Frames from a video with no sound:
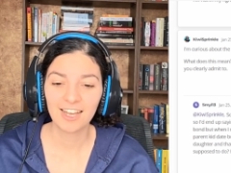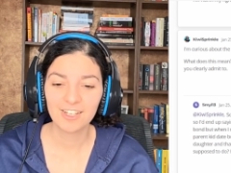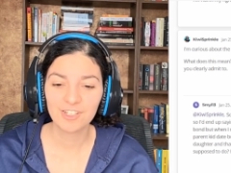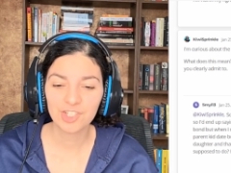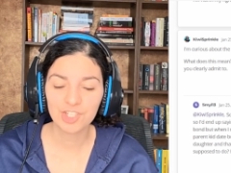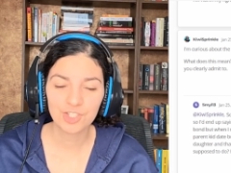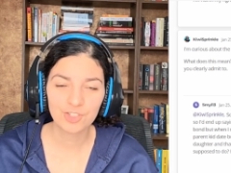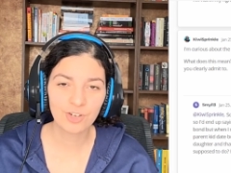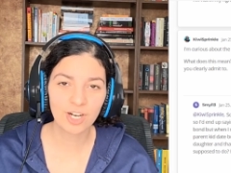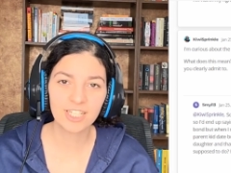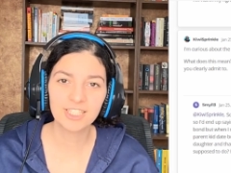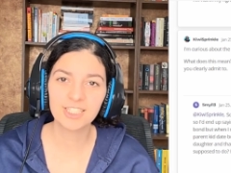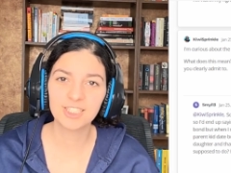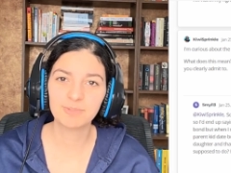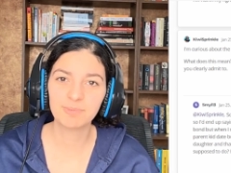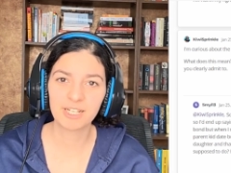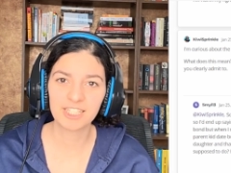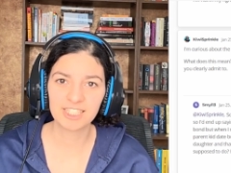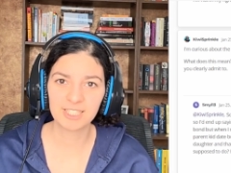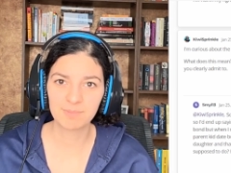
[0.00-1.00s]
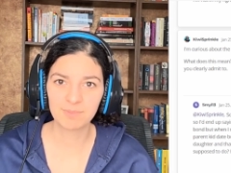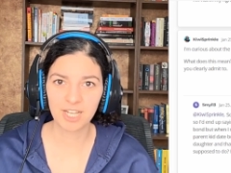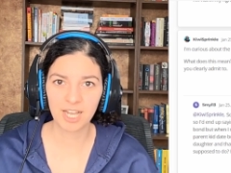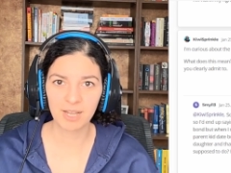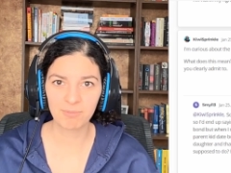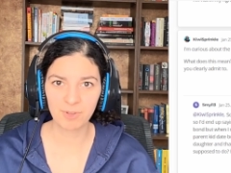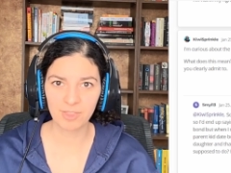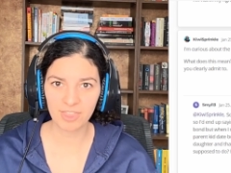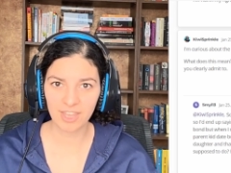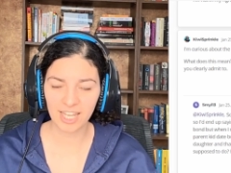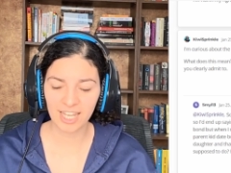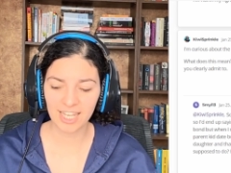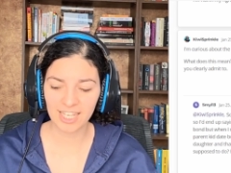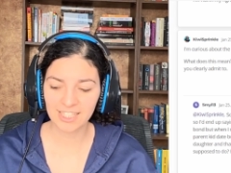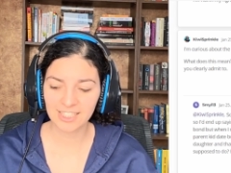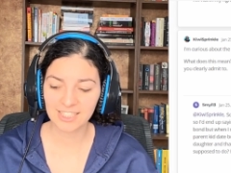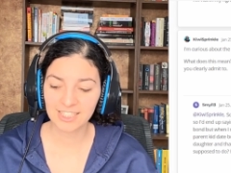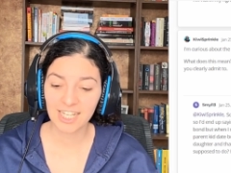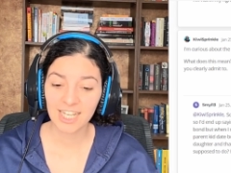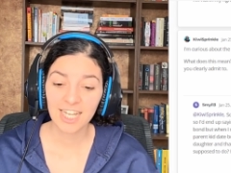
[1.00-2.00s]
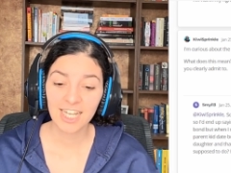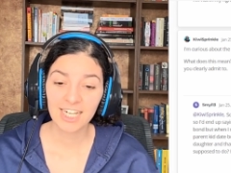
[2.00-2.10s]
She tried to spend some time with the kids.